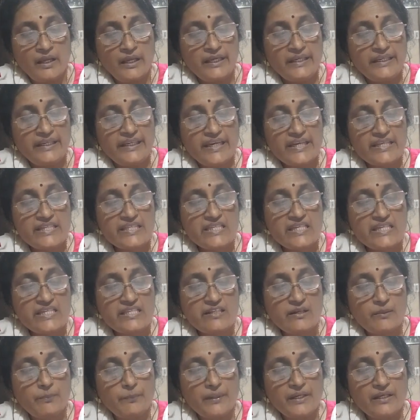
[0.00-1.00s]
yes
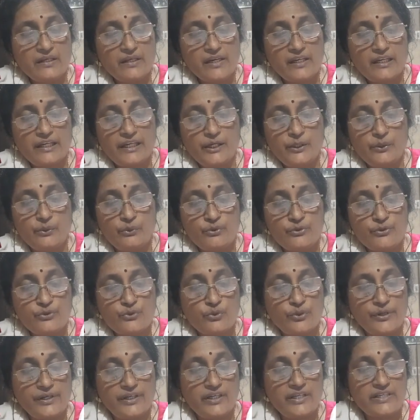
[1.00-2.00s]
is repeatedly used,
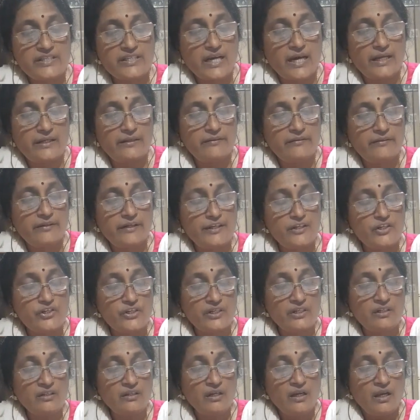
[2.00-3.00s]
so it is
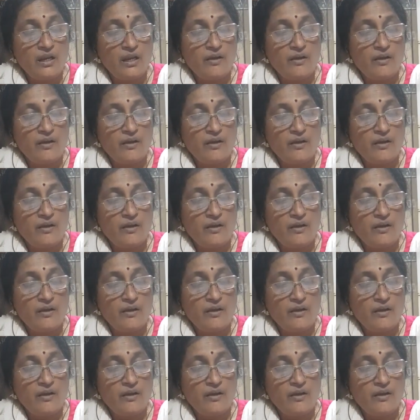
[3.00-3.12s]
alliteration.